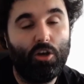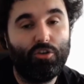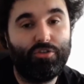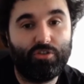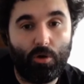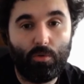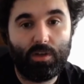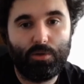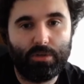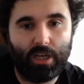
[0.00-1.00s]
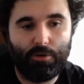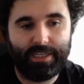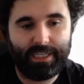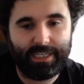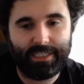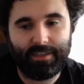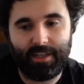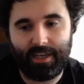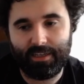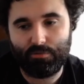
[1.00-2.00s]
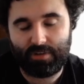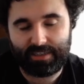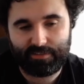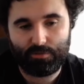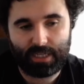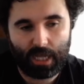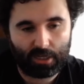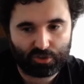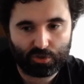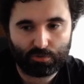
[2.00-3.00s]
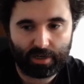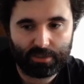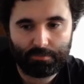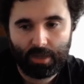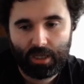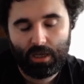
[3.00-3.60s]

solo going in and rescuing Ashley Graham,